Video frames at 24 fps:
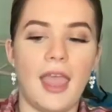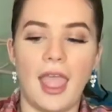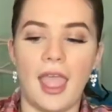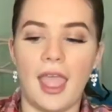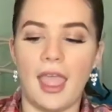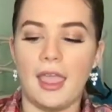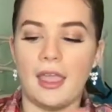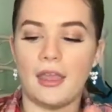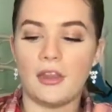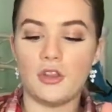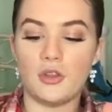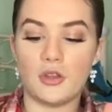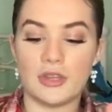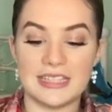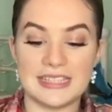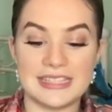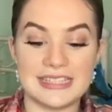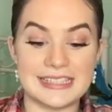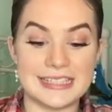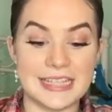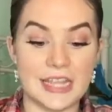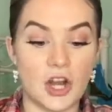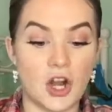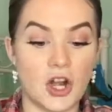and you can
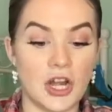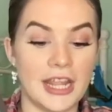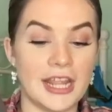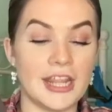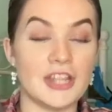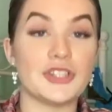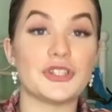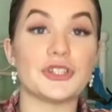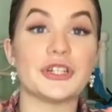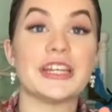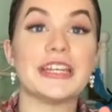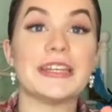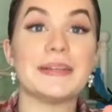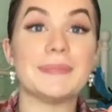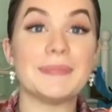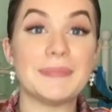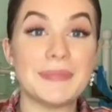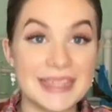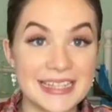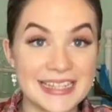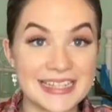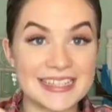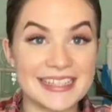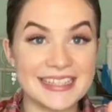sit on it during
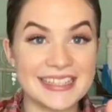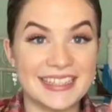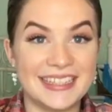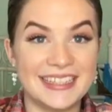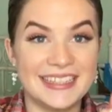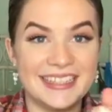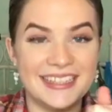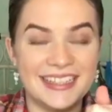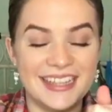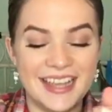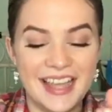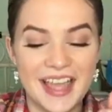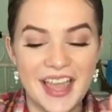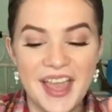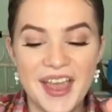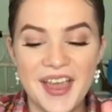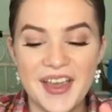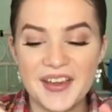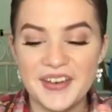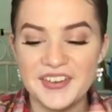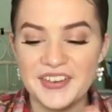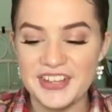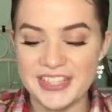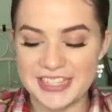meets,
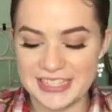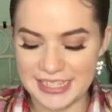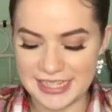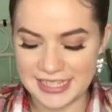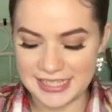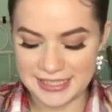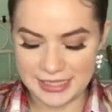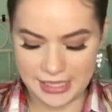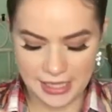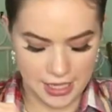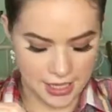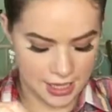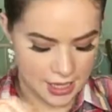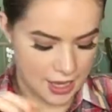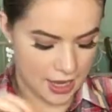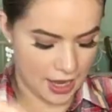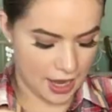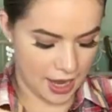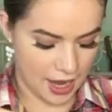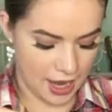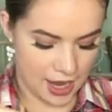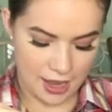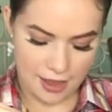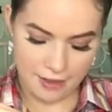which is,
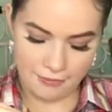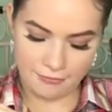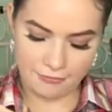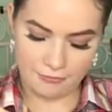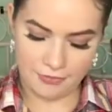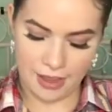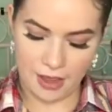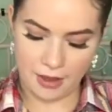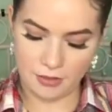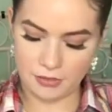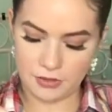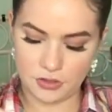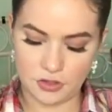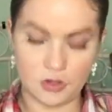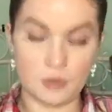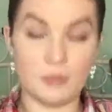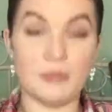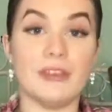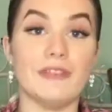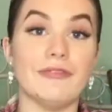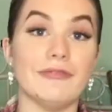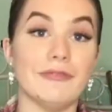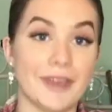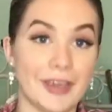I have found to
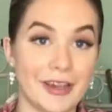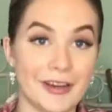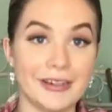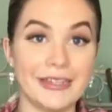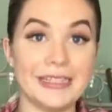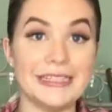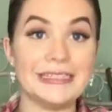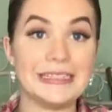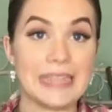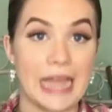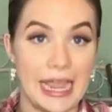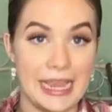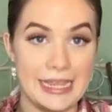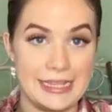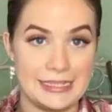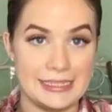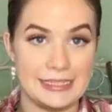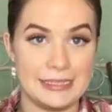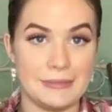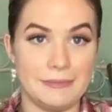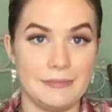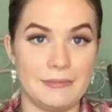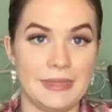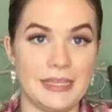be very nice
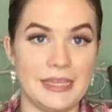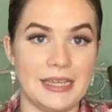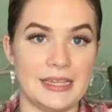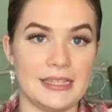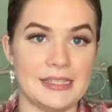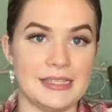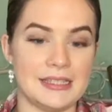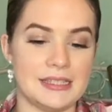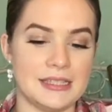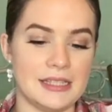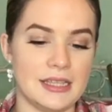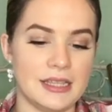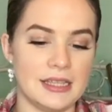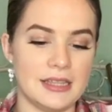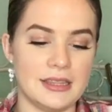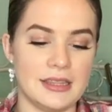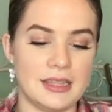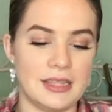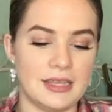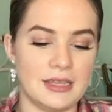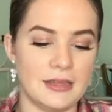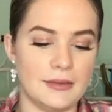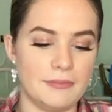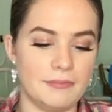because
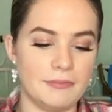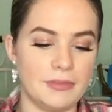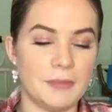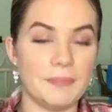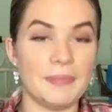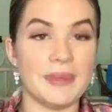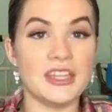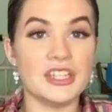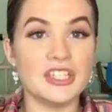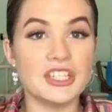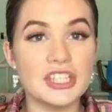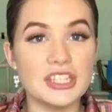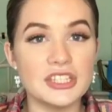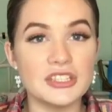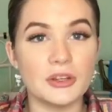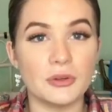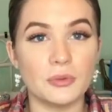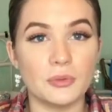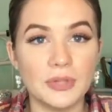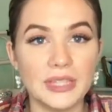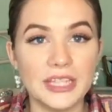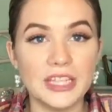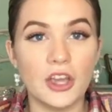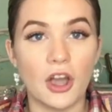the benches
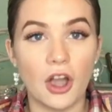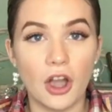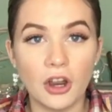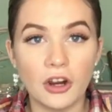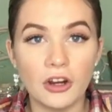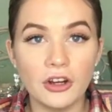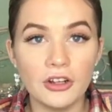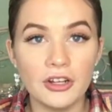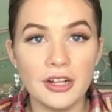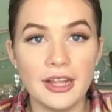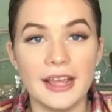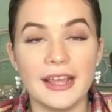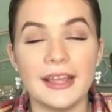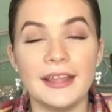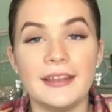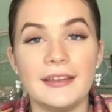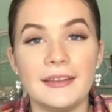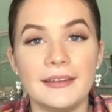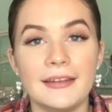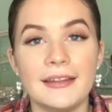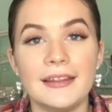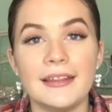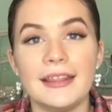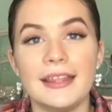are really hard
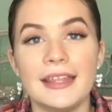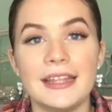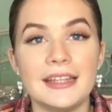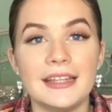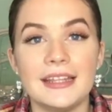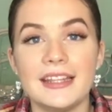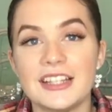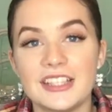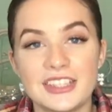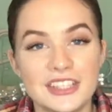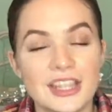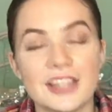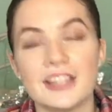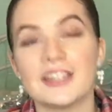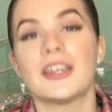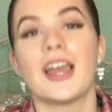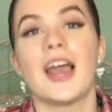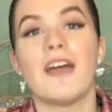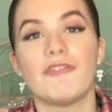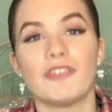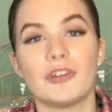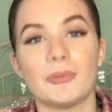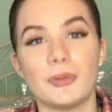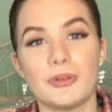and it's
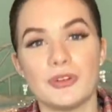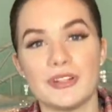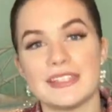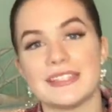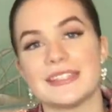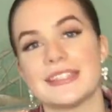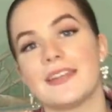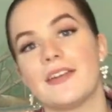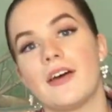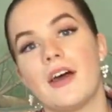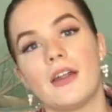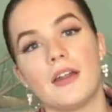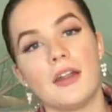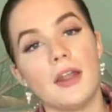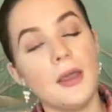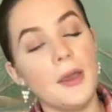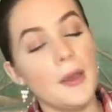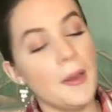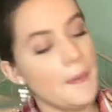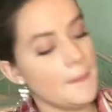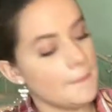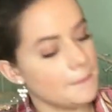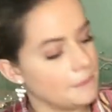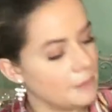uncomfortable to sit on.
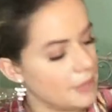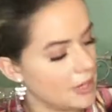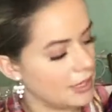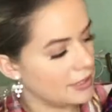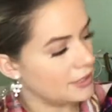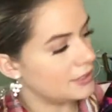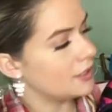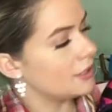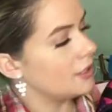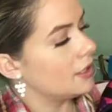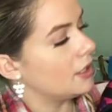But